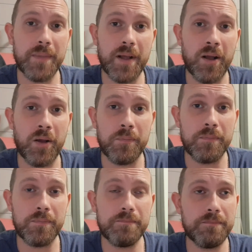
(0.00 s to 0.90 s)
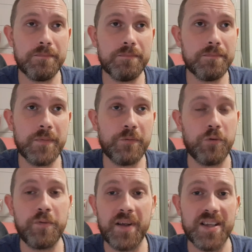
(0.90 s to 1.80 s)

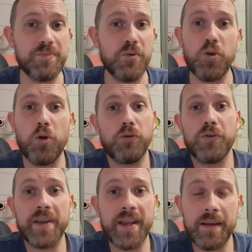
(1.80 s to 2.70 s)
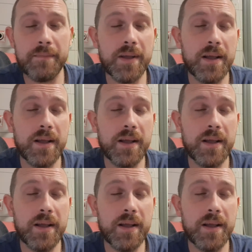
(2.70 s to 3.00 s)
through Facebook or on here.